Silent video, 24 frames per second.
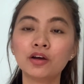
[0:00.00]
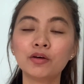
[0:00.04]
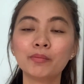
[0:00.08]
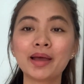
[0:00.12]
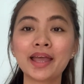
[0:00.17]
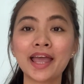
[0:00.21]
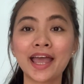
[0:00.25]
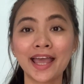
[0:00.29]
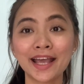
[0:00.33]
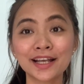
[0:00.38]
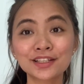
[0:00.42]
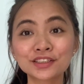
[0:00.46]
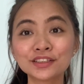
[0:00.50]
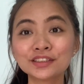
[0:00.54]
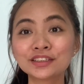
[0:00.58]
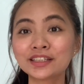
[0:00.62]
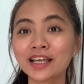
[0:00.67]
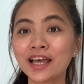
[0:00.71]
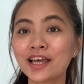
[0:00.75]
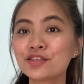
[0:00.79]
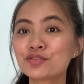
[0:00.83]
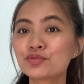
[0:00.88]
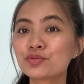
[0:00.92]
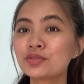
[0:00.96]
my
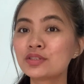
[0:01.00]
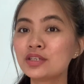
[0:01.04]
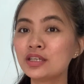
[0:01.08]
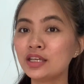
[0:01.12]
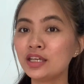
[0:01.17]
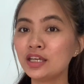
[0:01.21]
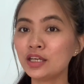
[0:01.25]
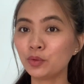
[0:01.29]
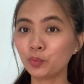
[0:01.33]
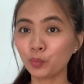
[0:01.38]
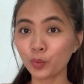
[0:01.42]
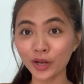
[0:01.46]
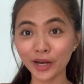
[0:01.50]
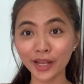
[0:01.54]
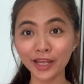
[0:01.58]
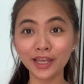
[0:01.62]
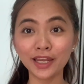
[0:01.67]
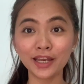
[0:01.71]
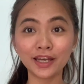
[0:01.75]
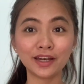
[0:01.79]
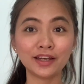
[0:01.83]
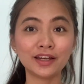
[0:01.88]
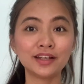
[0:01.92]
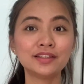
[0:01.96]
exercise routine, what I
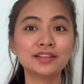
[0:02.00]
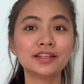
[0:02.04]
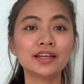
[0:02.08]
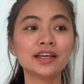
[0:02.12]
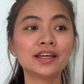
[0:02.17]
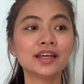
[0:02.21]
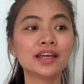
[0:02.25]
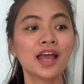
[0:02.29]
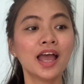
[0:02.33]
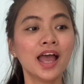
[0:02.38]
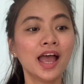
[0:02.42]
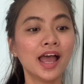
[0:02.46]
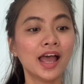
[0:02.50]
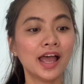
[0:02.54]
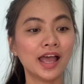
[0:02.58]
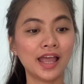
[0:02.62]
eat in a day,